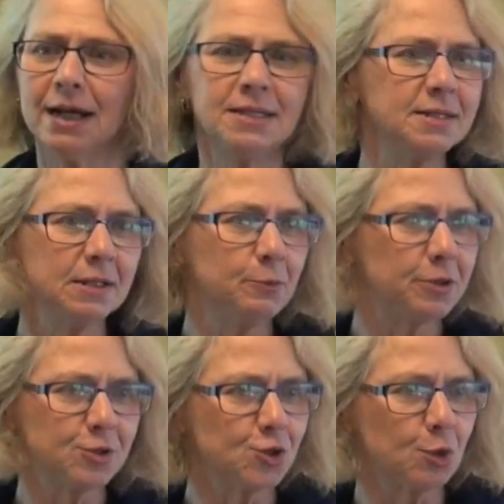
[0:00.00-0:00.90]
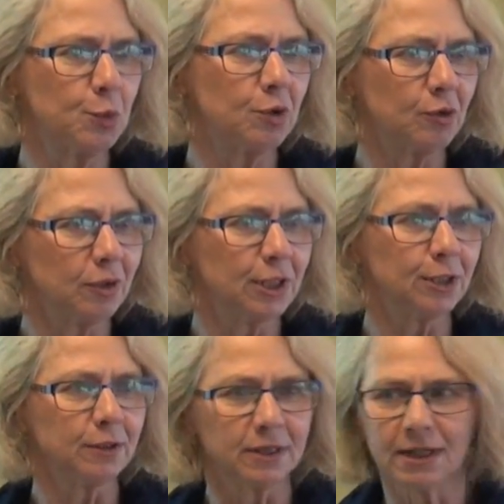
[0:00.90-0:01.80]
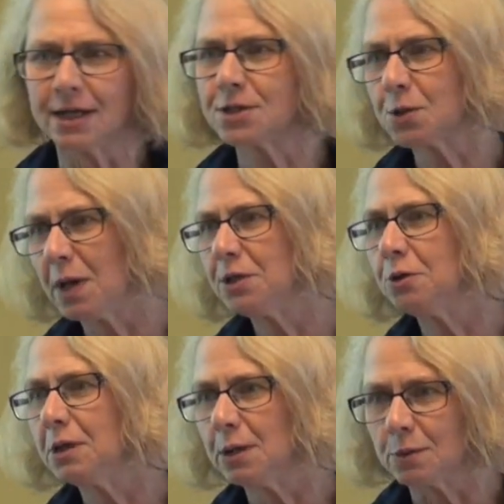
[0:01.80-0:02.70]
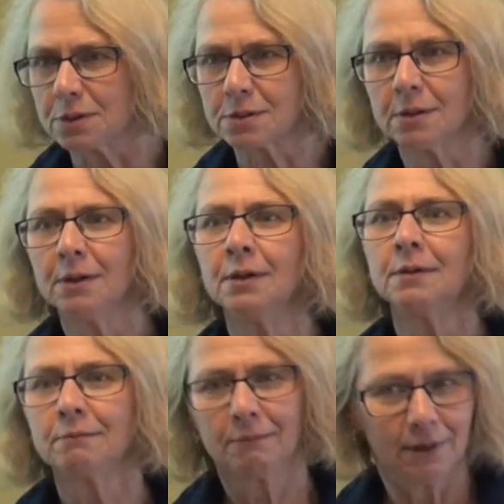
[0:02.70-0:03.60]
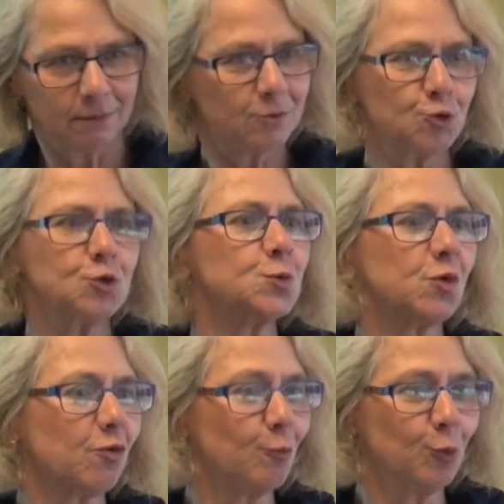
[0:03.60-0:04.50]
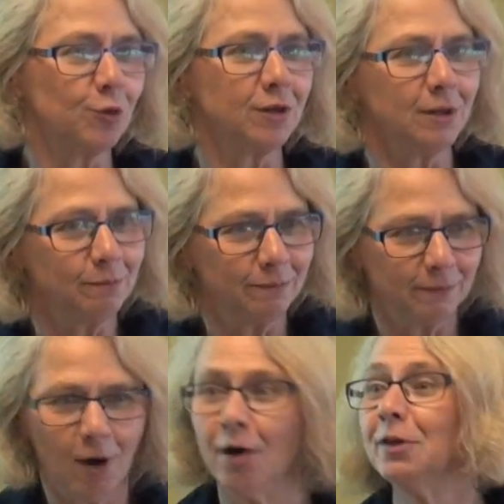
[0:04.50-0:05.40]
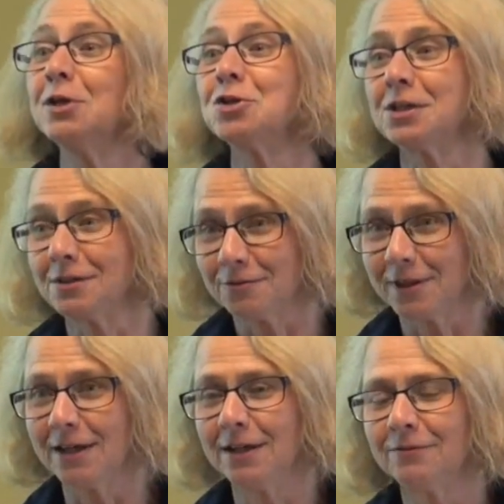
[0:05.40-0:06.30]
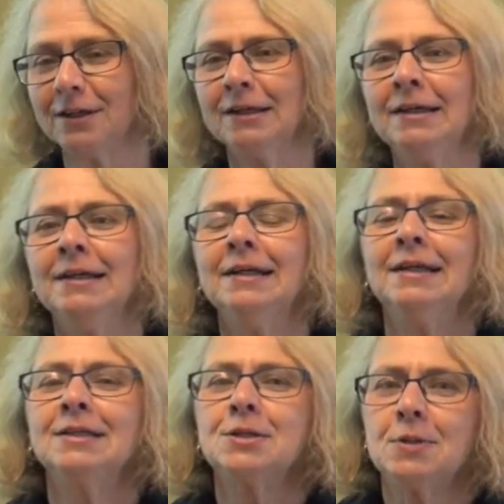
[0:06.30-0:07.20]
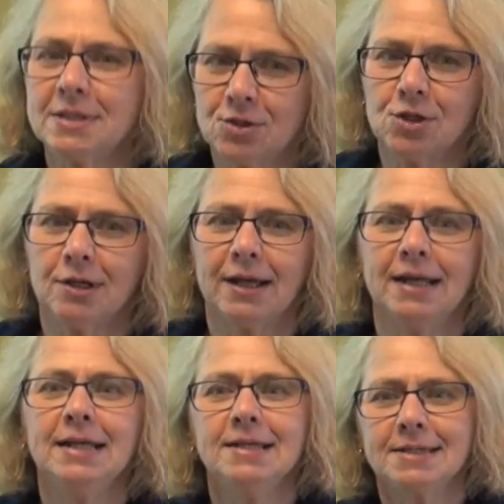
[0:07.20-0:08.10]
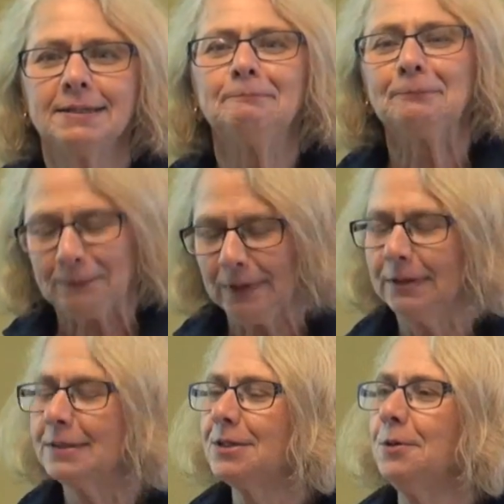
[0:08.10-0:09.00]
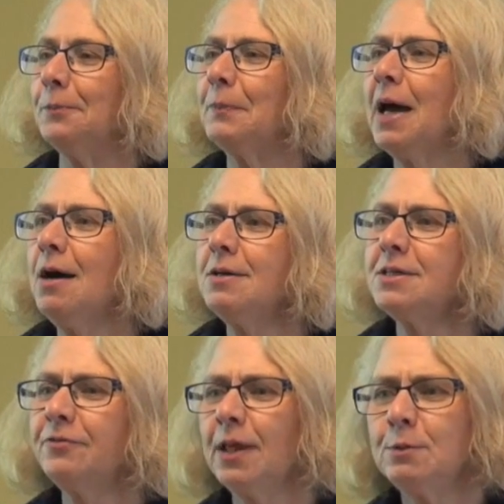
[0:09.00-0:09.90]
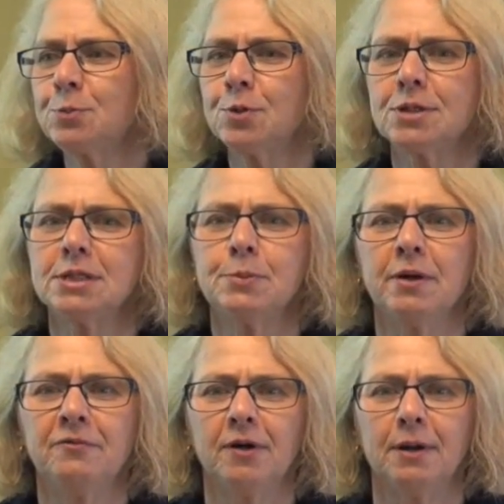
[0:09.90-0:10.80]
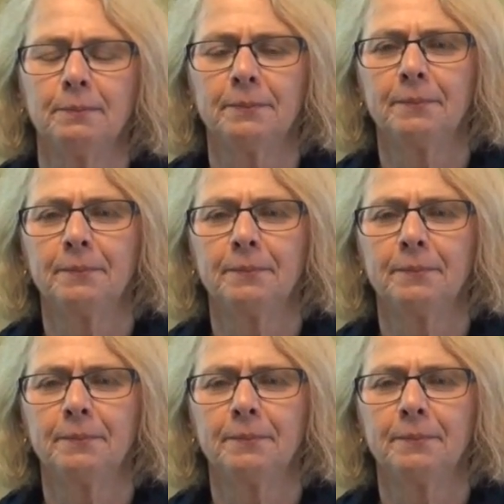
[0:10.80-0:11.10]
And I'd seen him with a joke book earlier in the night, so I knew he was it, jokes were, worthy on the agenda for that evening. So I said, sure. And he said, so how does a Flemish person spell farm?